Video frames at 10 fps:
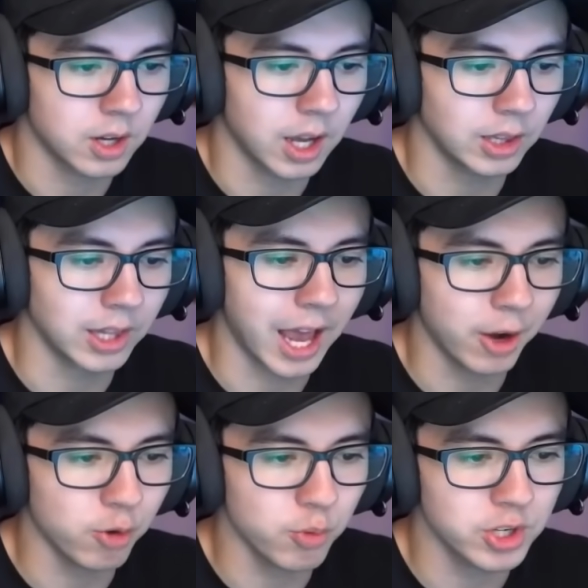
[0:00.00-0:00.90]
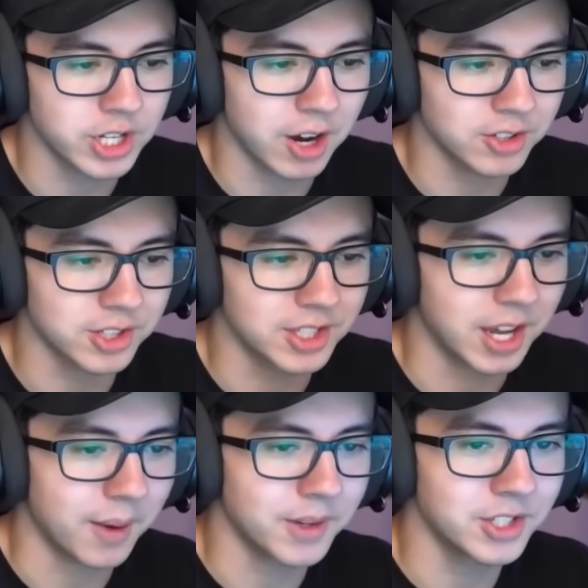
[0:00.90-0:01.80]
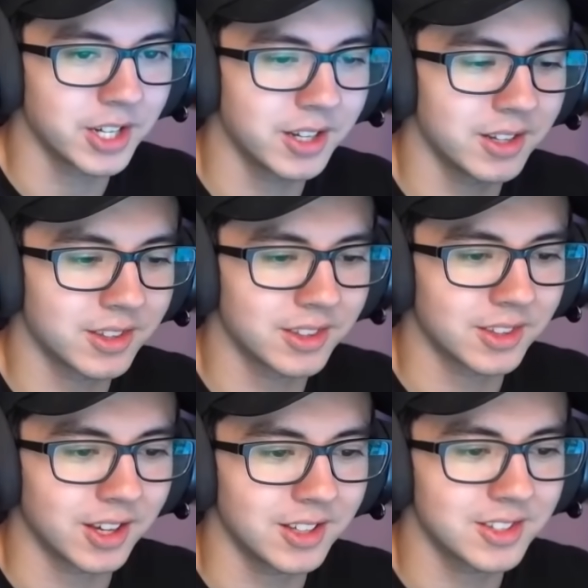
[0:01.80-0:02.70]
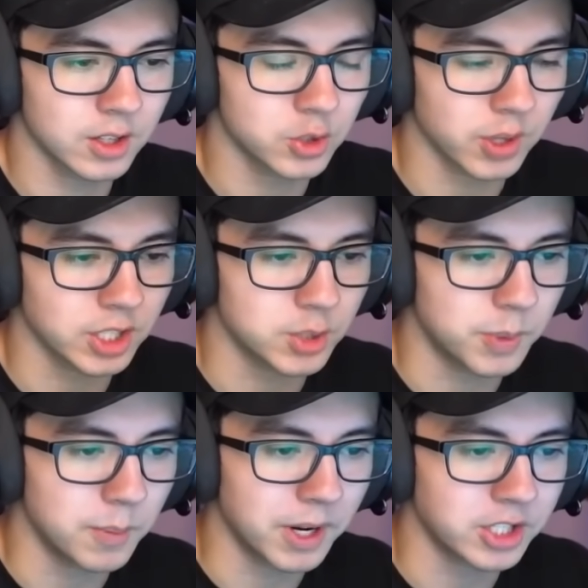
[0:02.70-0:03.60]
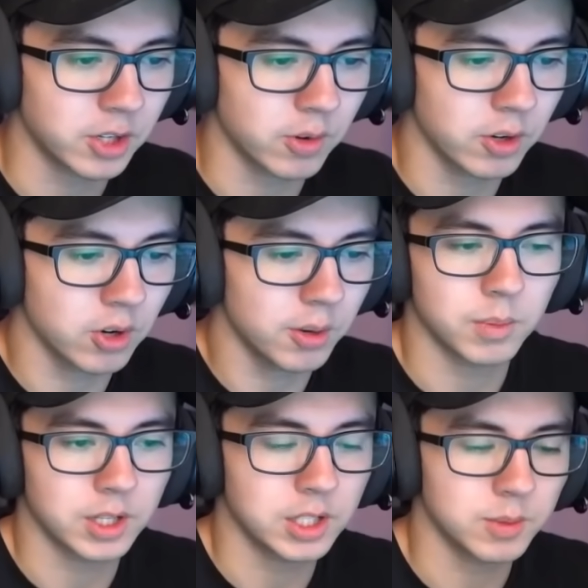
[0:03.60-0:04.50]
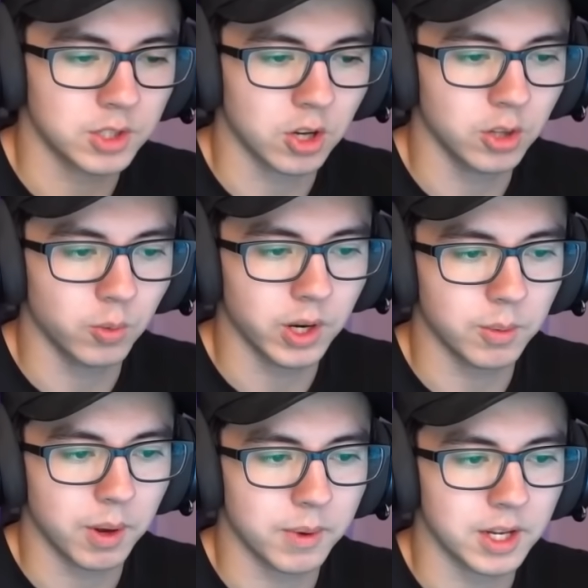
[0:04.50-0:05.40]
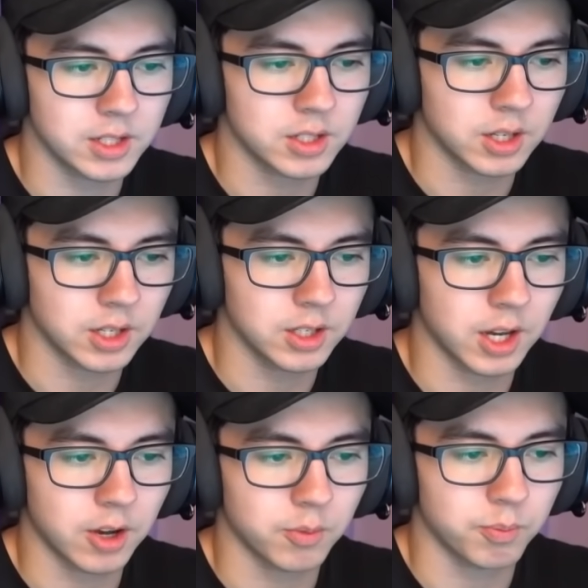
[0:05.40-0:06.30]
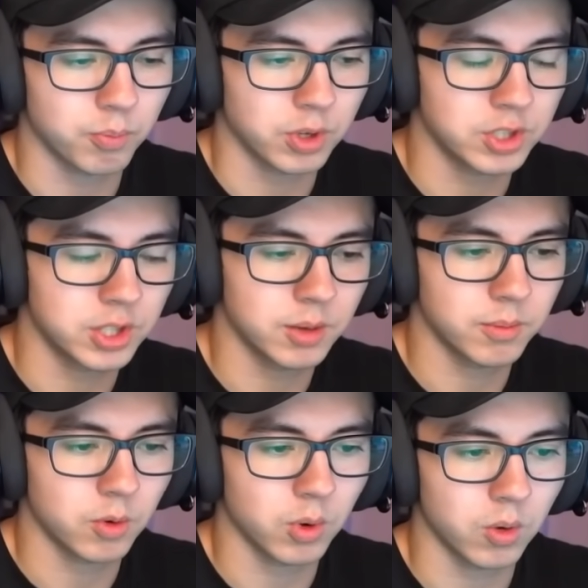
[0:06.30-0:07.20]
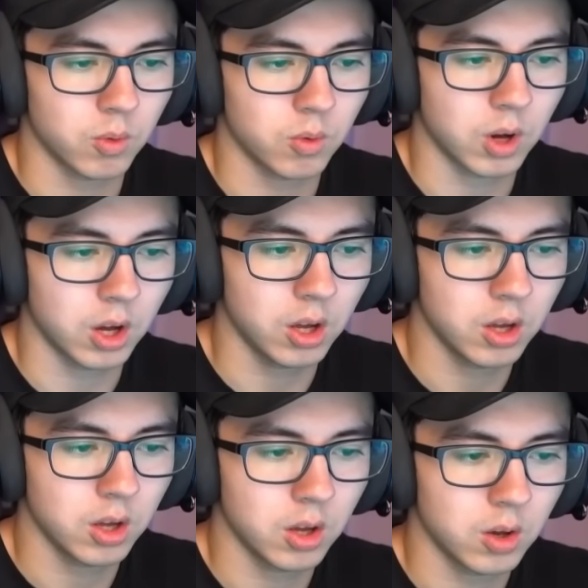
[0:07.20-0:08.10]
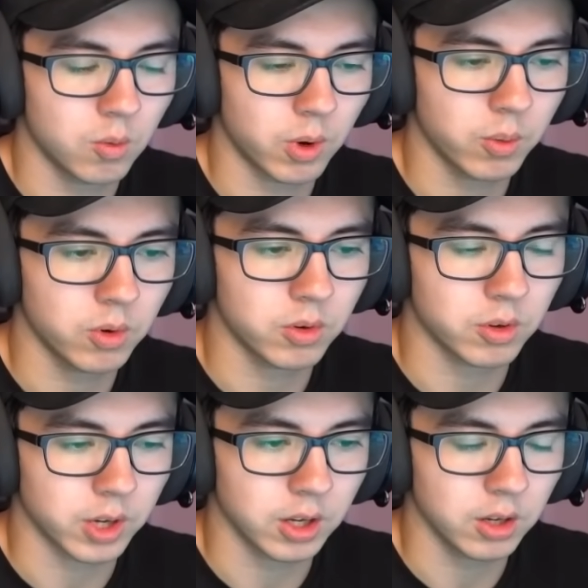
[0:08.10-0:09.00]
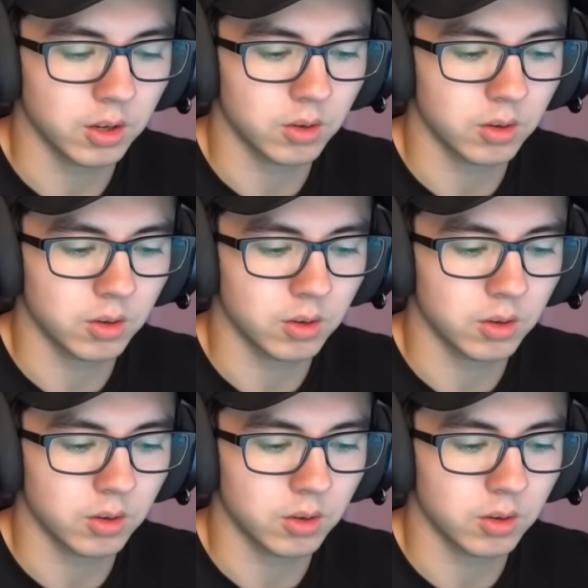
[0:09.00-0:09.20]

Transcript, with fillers: I ladder bridge out to the diamond gen? Thoughts? So I can speed my generator up? Pink team is on the way to my base. I need to out bridge them. What? Nope. Huh? Why won't... Okay.